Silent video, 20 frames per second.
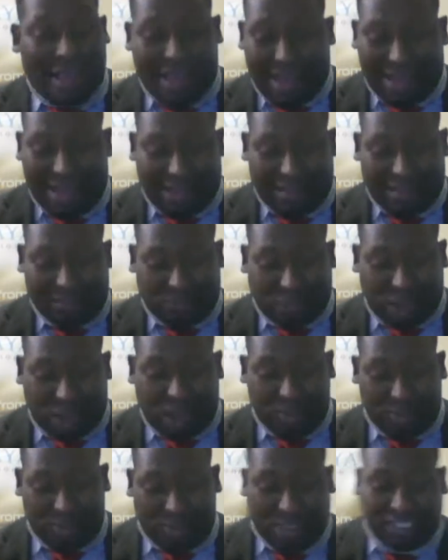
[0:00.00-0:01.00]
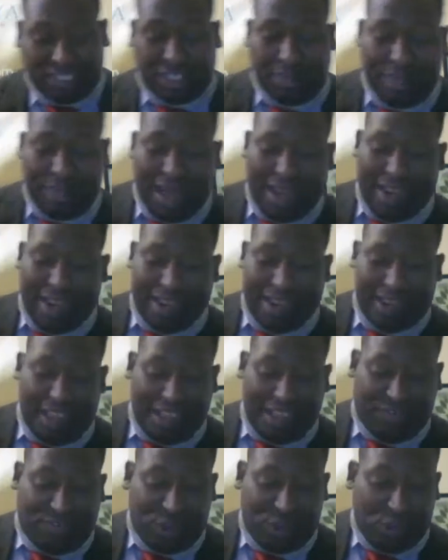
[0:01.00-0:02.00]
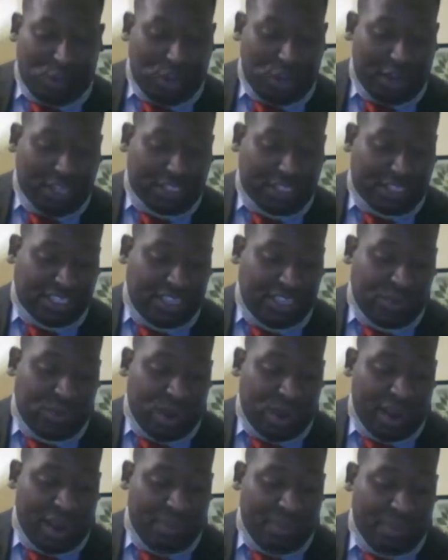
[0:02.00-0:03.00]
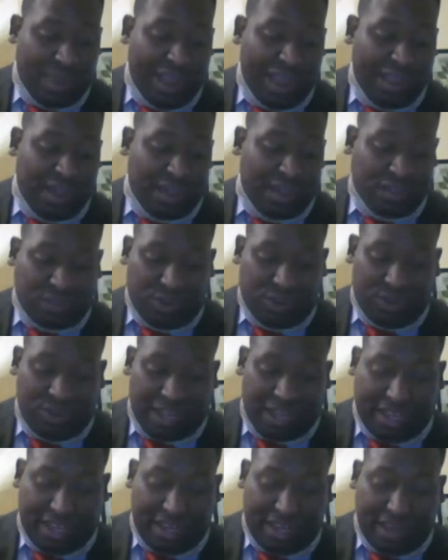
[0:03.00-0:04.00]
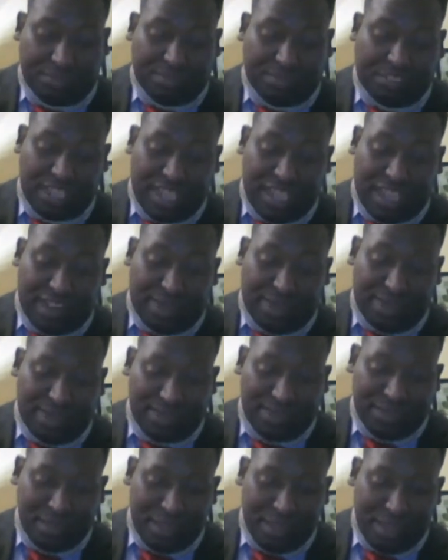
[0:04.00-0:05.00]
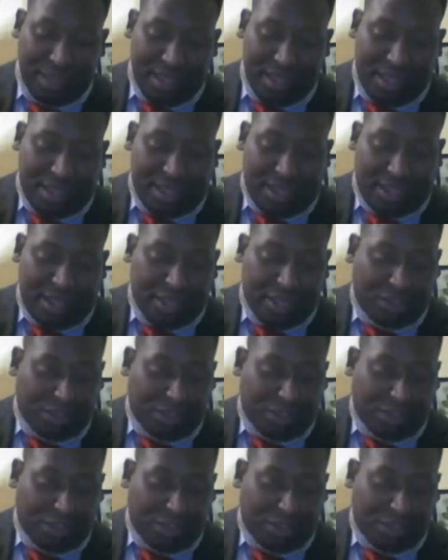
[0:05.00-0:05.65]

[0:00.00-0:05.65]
talk much about it. If you want to see where my authority comes in, the